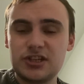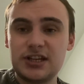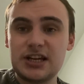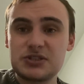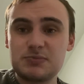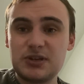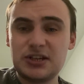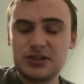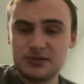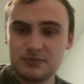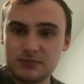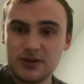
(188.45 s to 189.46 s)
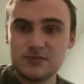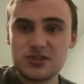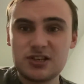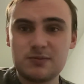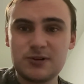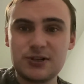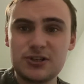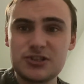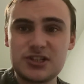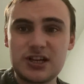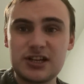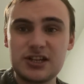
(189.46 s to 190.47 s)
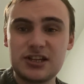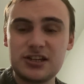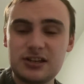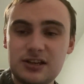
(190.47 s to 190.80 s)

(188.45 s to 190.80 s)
it has been pipped to the post, and